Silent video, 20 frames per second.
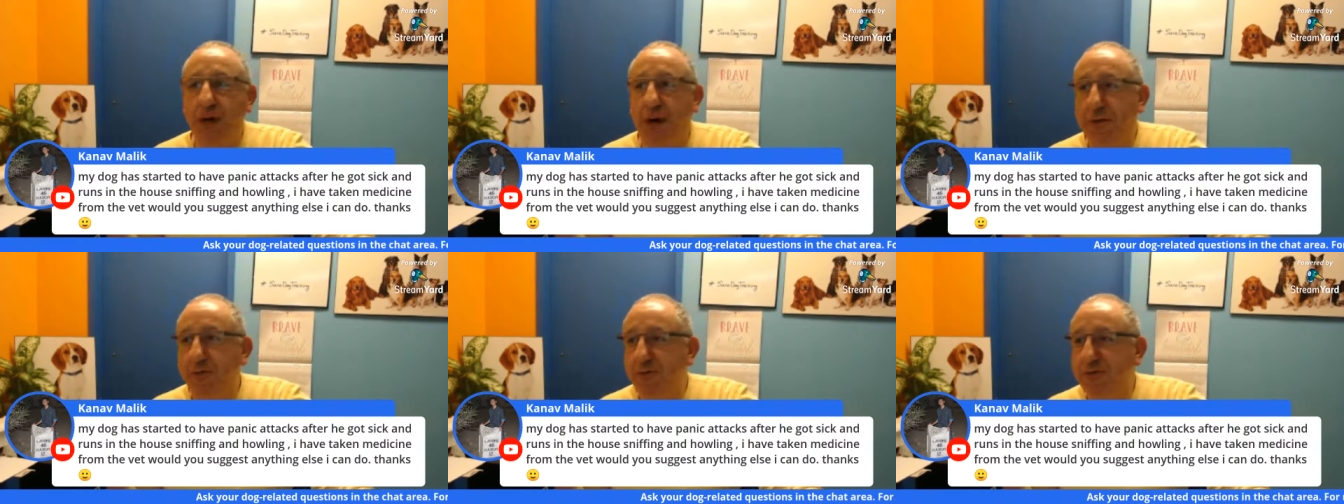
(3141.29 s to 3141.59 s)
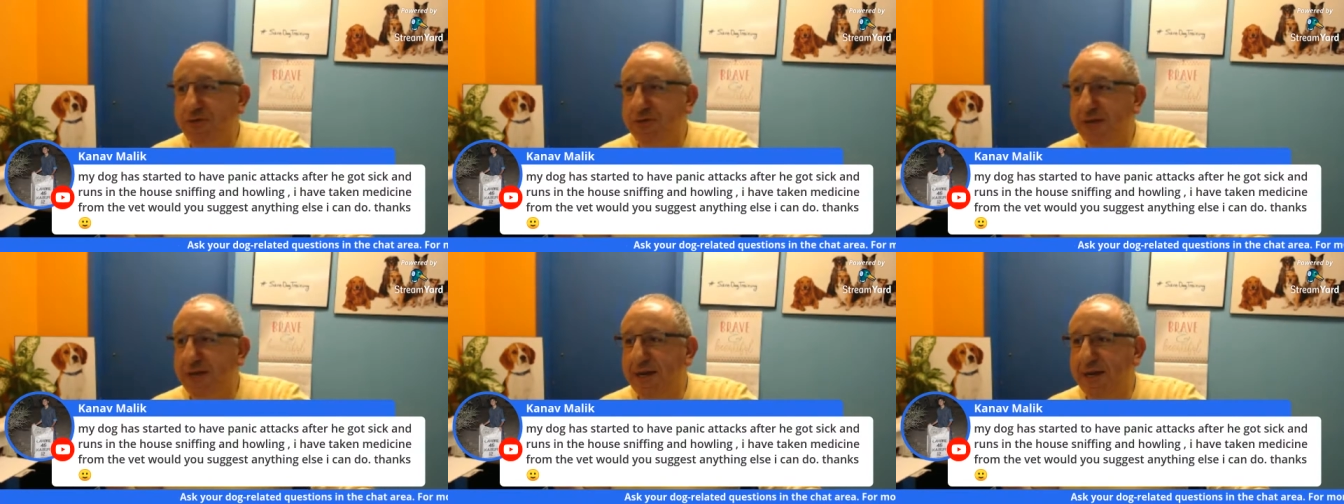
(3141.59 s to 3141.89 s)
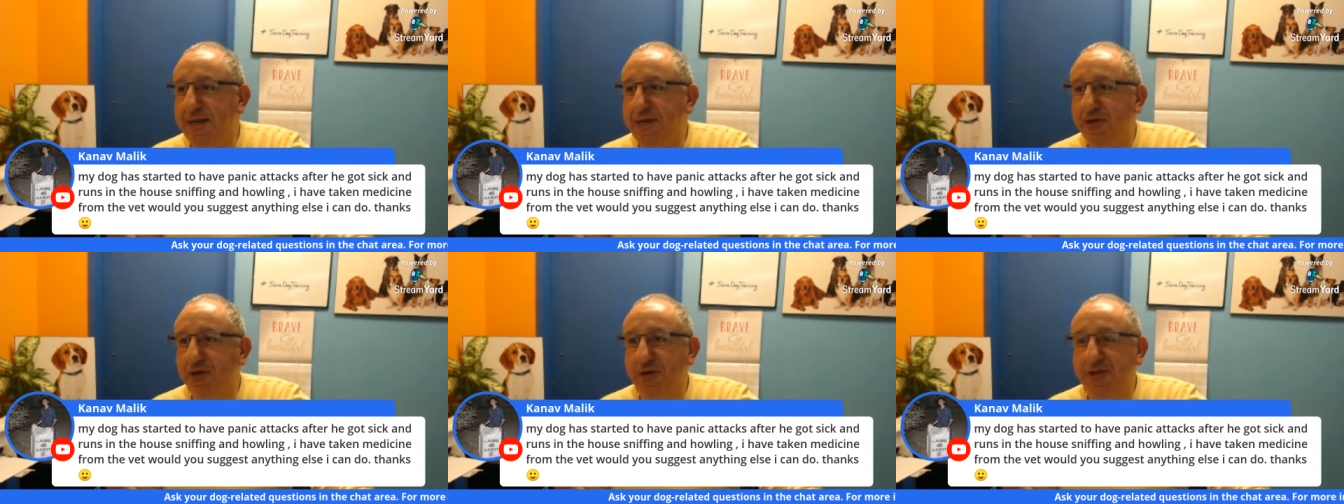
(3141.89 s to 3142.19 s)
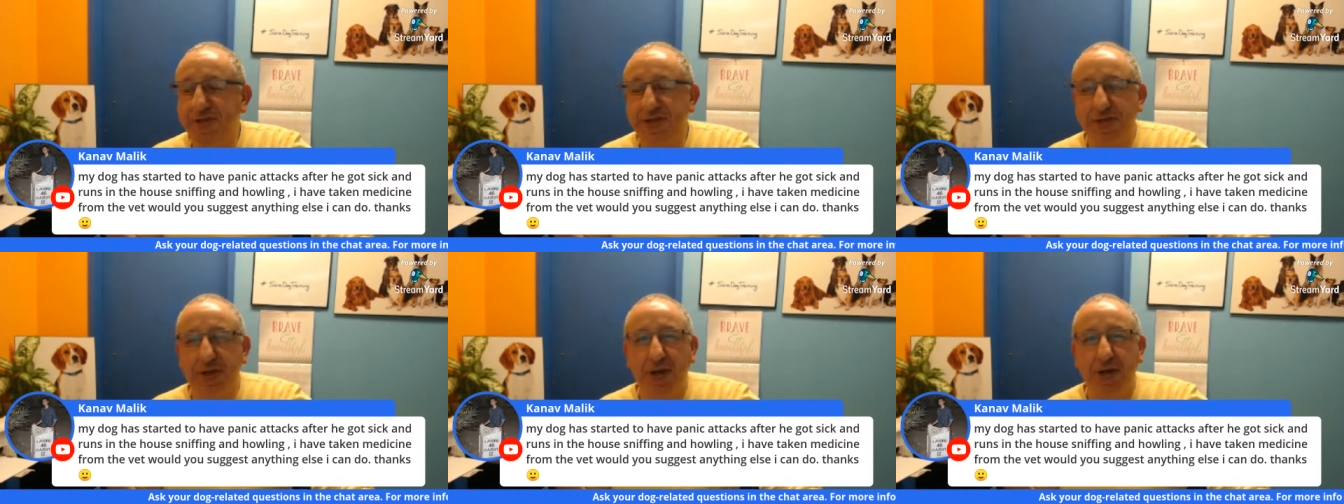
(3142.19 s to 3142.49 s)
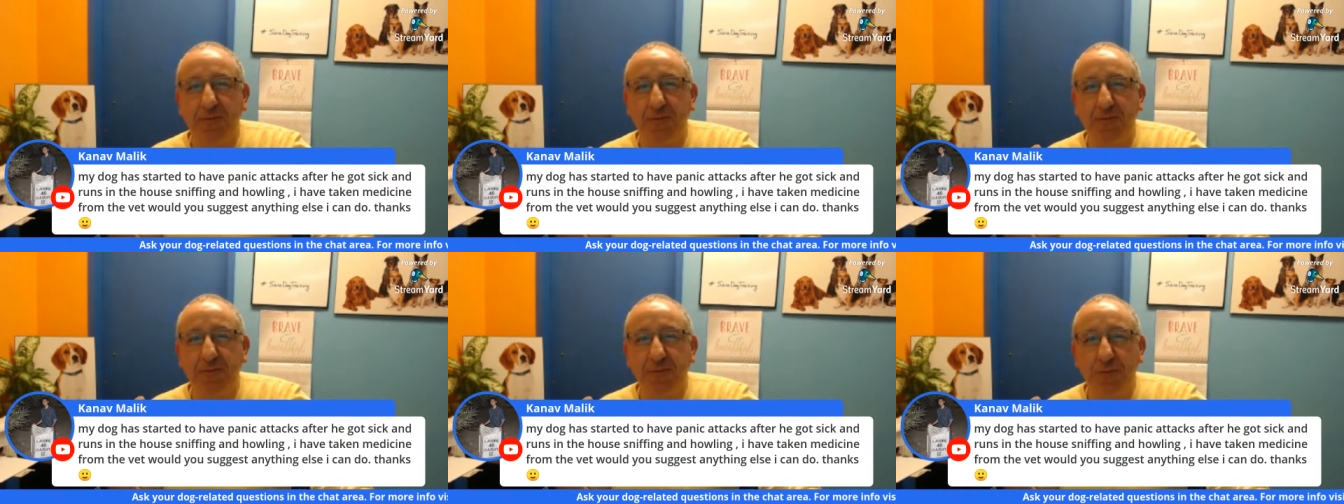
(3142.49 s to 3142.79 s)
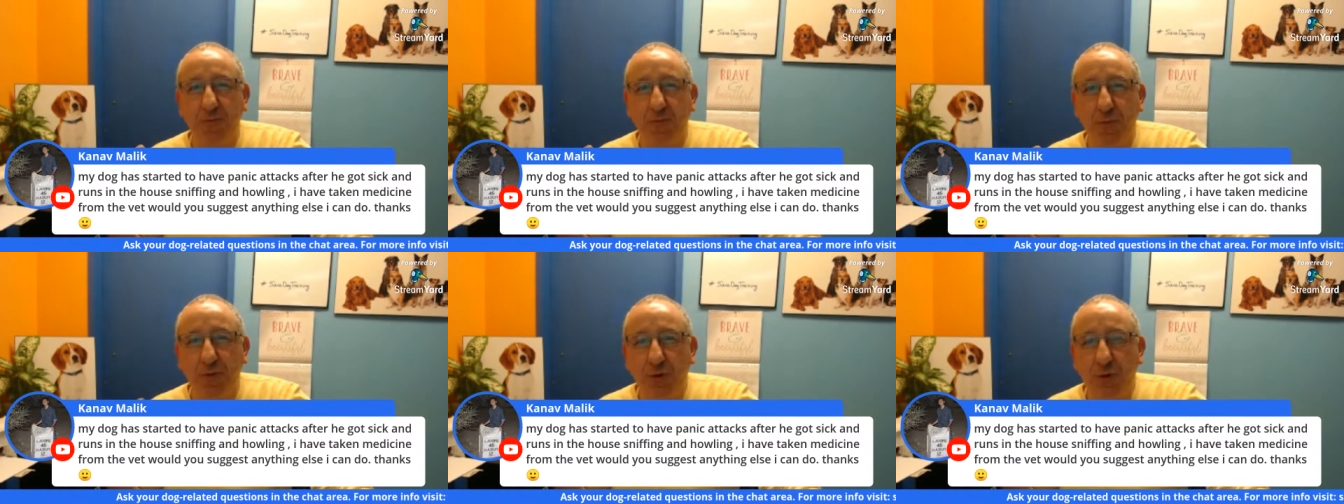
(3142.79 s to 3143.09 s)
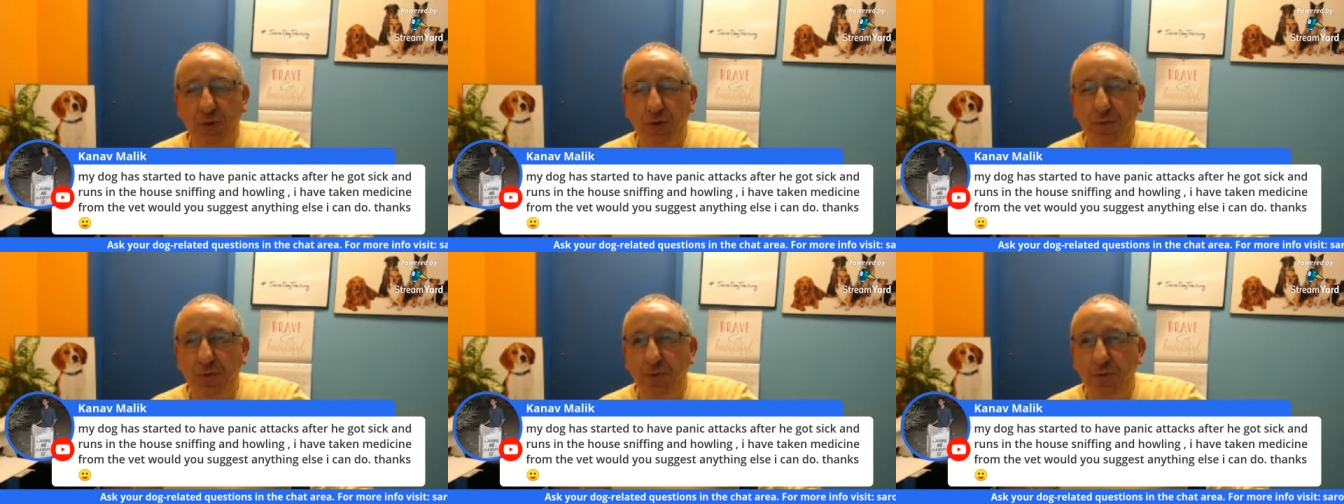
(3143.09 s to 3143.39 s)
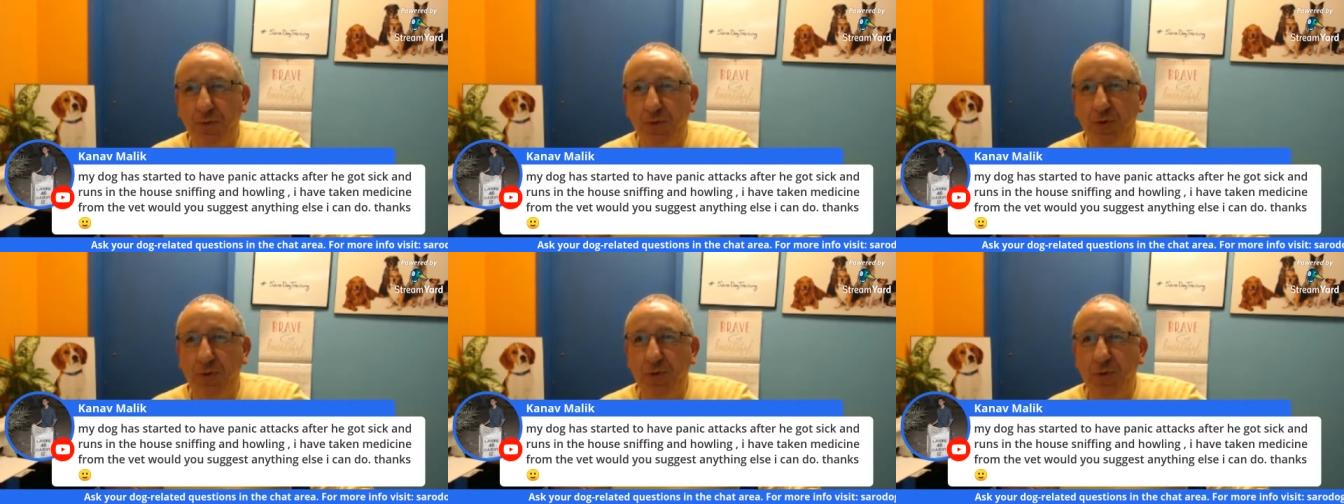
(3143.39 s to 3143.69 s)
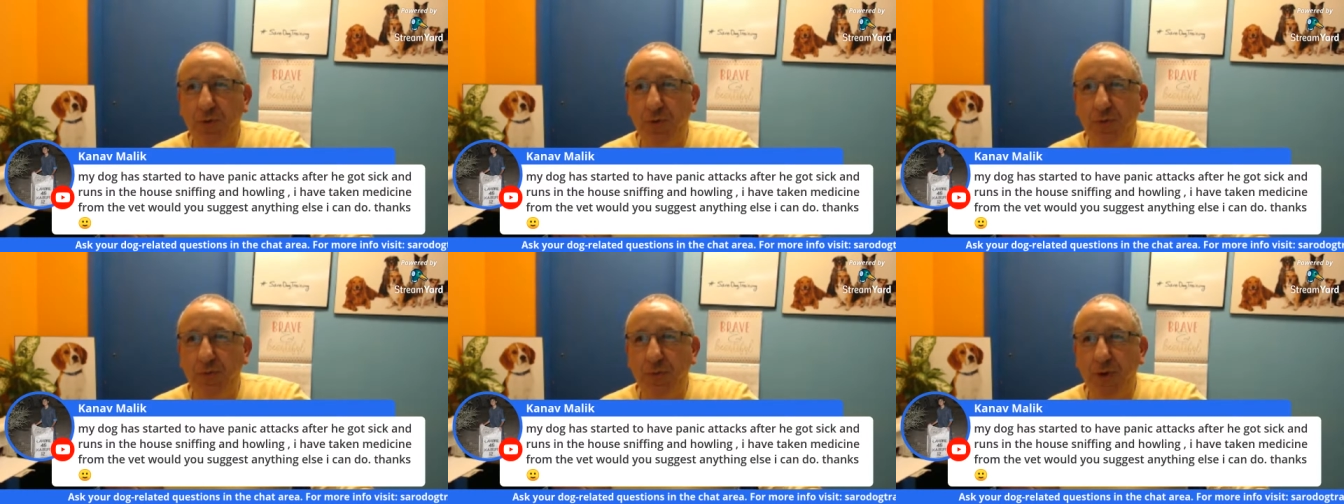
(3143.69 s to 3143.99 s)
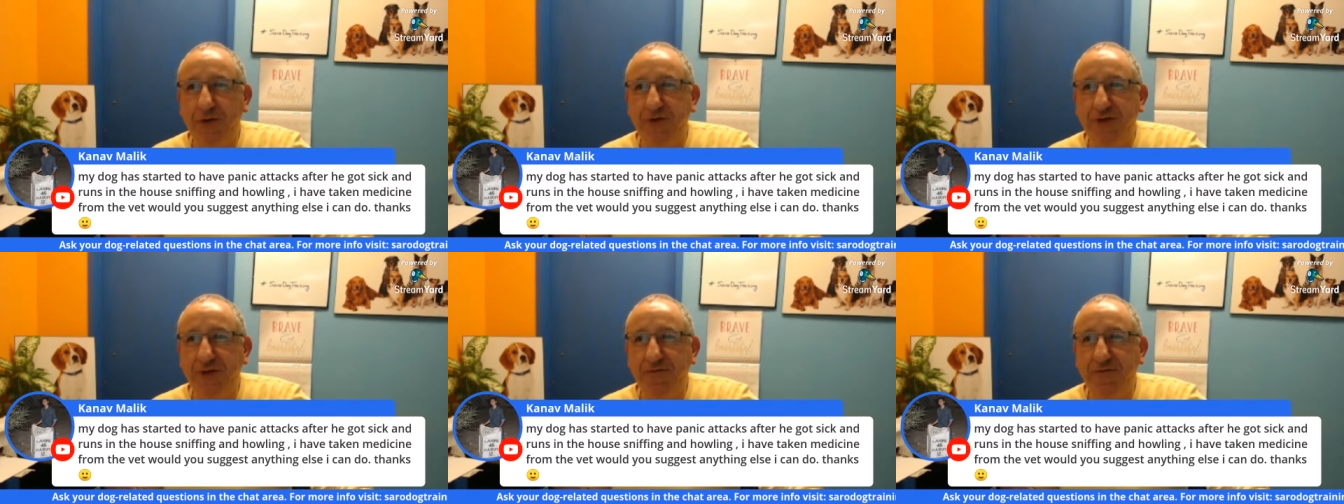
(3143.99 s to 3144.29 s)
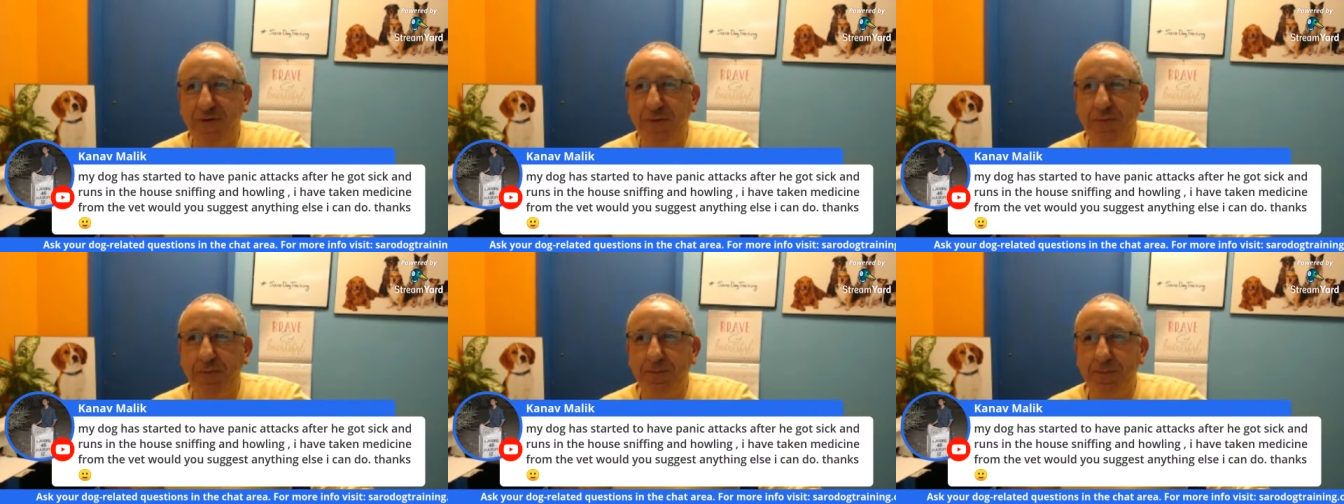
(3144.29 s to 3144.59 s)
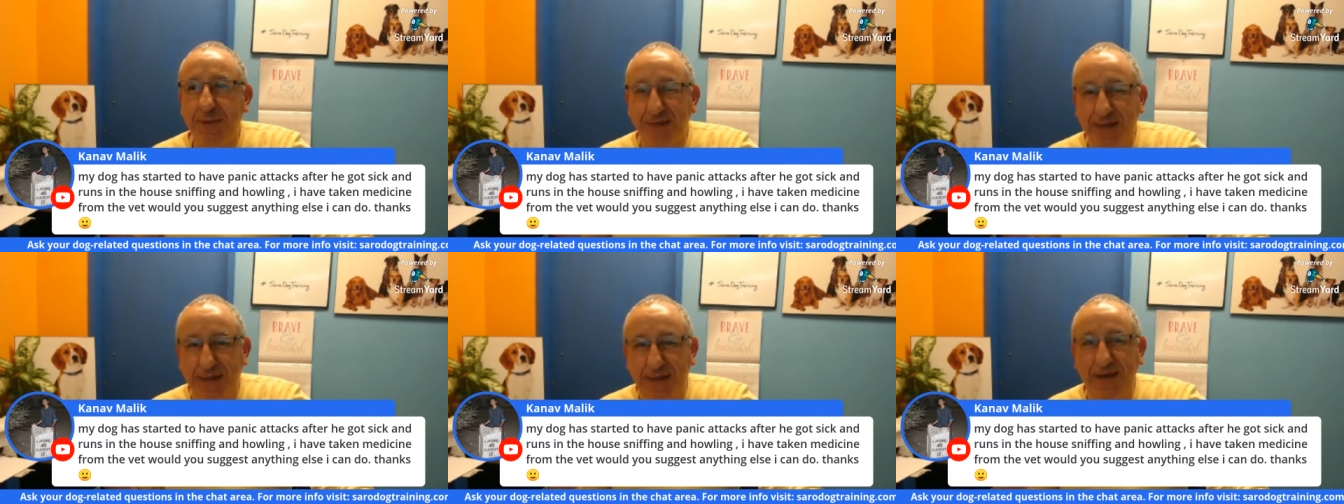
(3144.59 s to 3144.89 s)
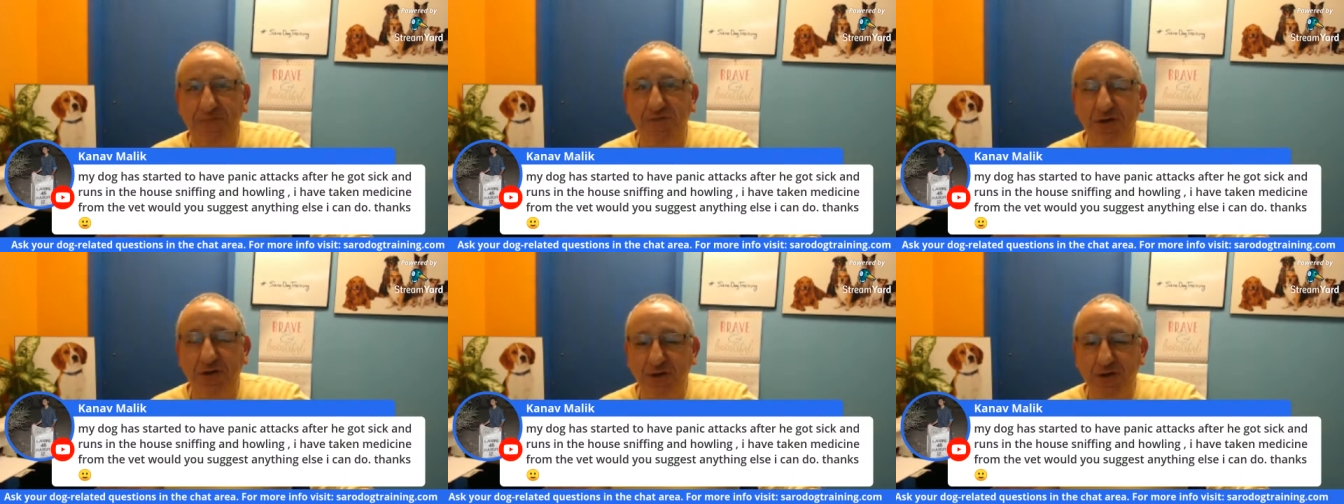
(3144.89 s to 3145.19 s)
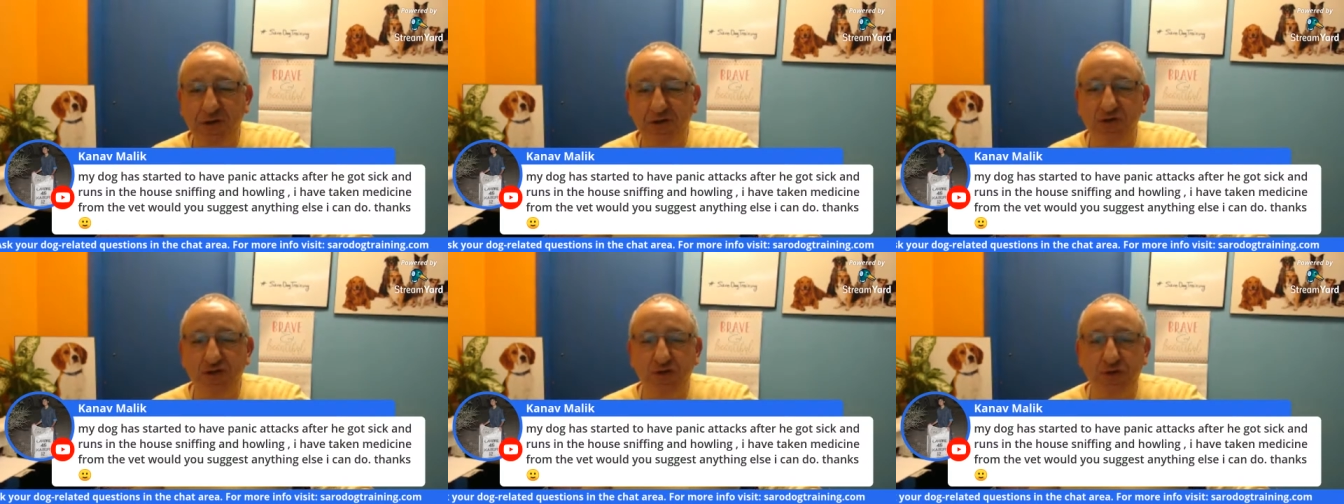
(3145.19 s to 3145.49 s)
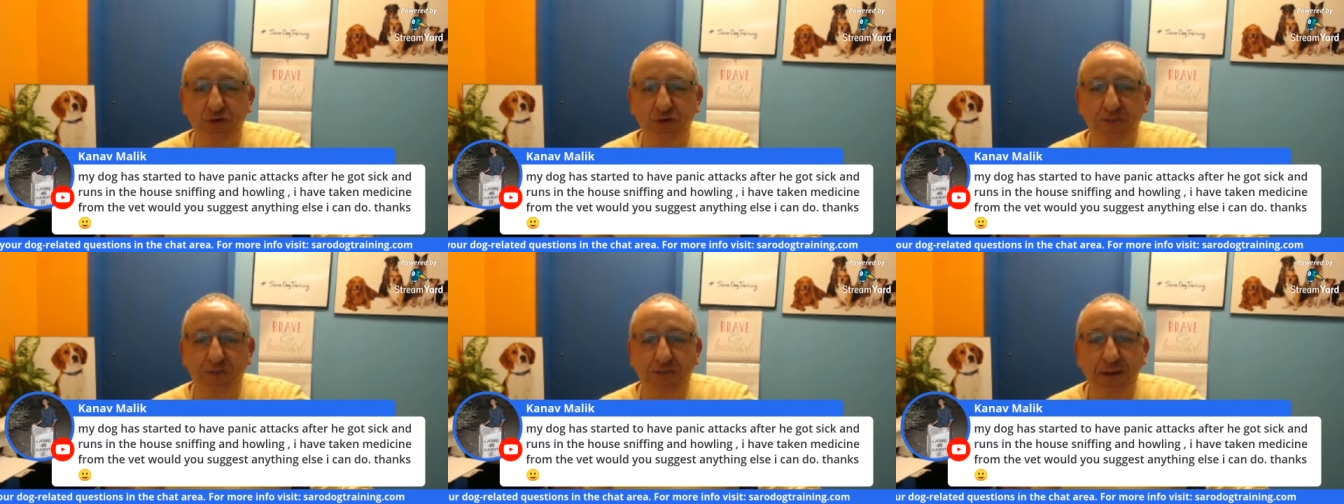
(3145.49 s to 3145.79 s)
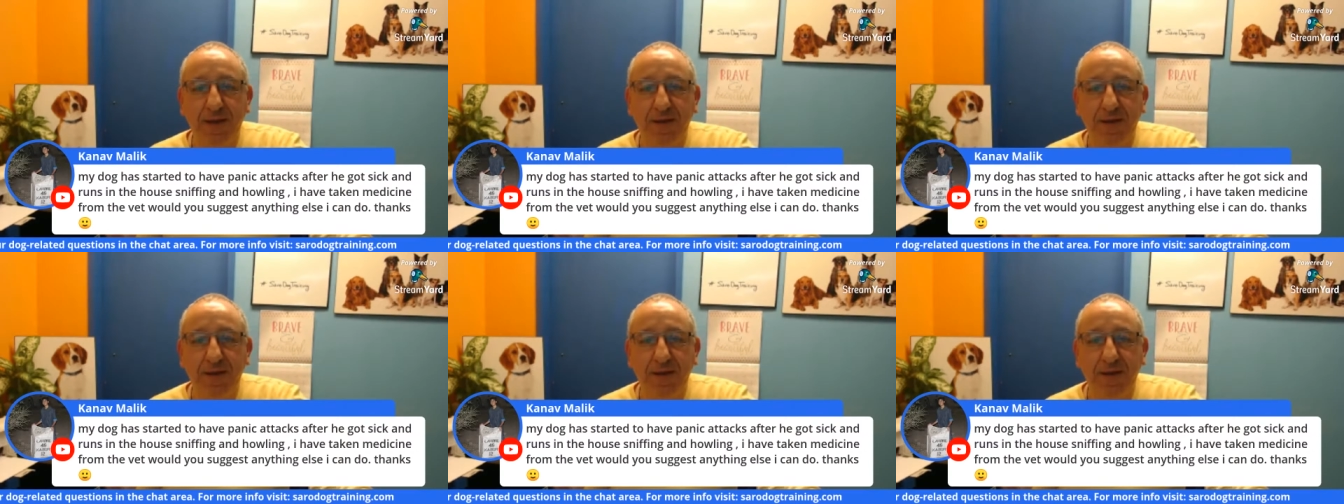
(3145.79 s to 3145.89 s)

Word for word: I would say, you know, it's not more more much of a behavioral issue.